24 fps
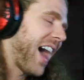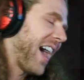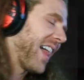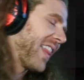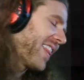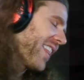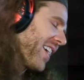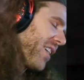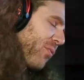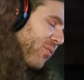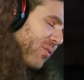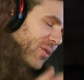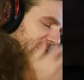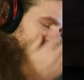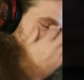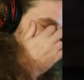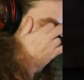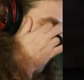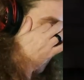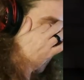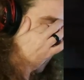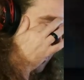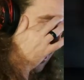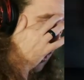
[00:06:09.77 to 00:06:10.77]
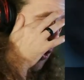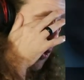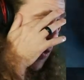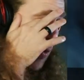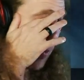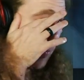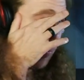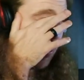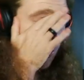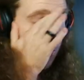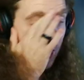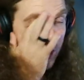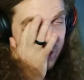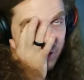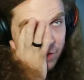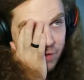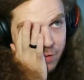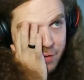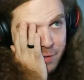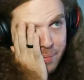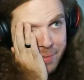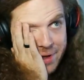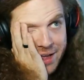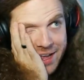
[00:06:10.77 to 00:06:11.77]
think we're just gonna go and pull it from
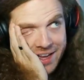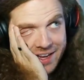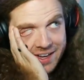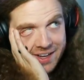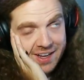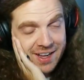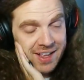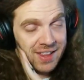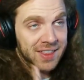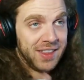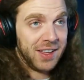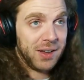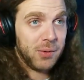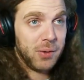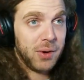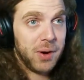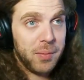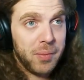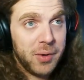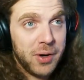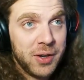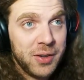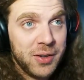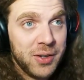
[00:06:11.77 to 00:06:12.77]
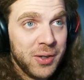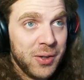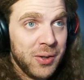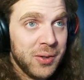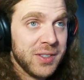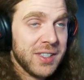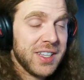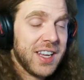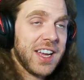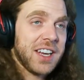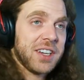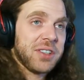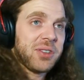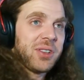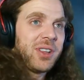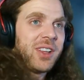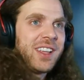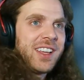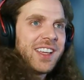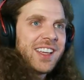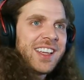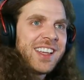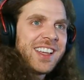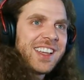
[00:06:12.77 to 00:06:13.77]
the bank. I think what I'm gonna do is
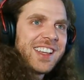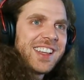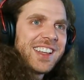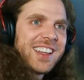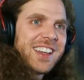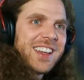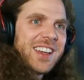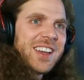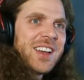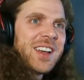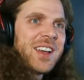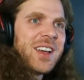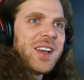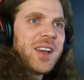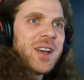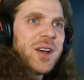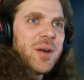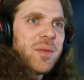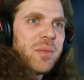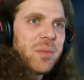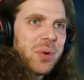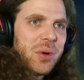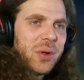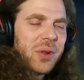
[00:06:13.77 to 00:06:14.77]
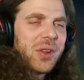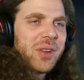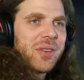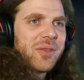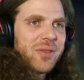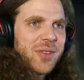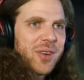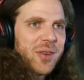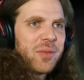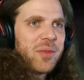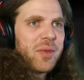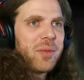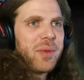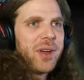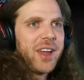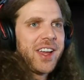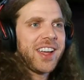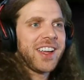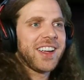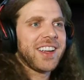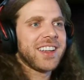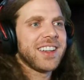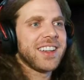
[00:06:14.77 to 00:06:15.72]
actually pull it from the bank.